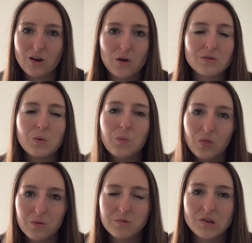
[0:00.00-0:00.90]
go as we
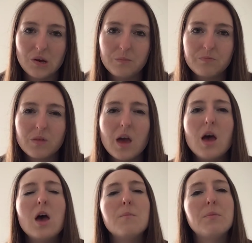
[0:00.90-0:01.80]
want them to.
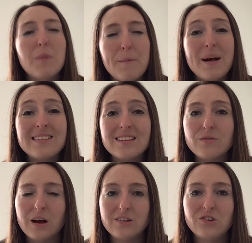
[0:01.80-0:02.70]
But my best
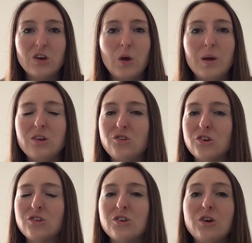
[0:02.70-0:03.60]
advice to you is
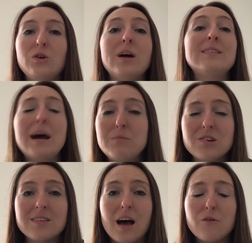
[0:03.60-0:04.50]
just to adapt
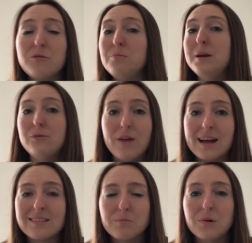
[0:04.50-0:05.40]
yourself, be
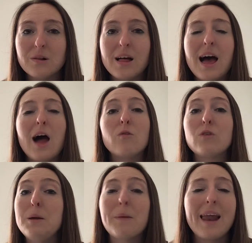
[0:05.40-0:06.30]
flexible, and
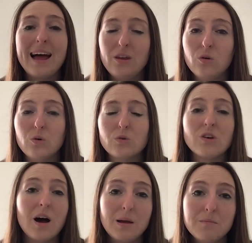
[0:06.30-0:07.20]
replan your
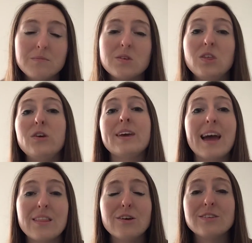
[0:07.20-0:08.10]
time so that you can
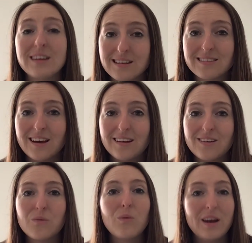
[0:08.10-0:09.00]
get those things done
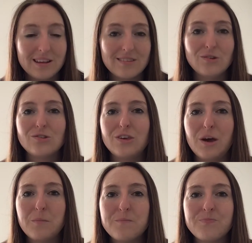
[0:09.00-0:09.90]
when it suits you.